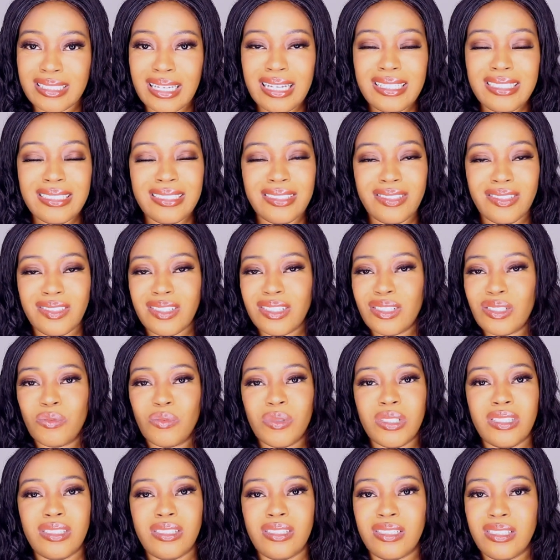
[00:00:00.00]
That is just
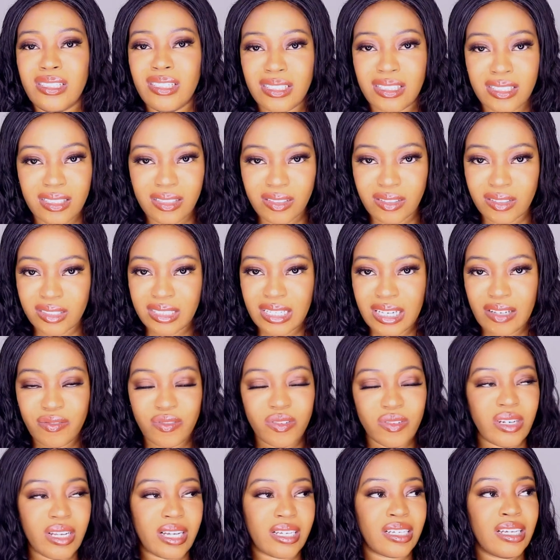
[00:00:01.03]
ridiculous. I
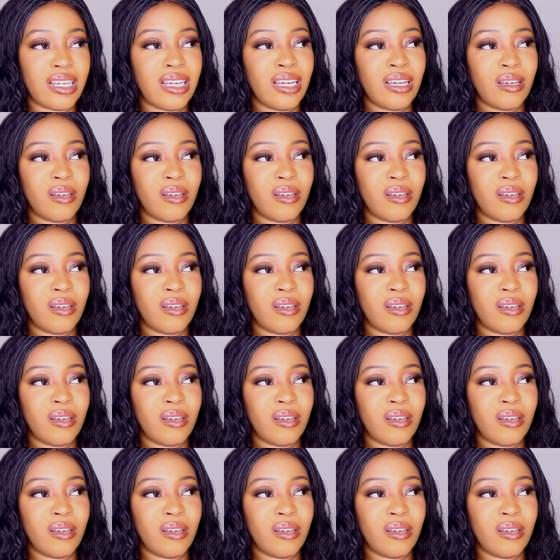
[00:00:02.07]
feel like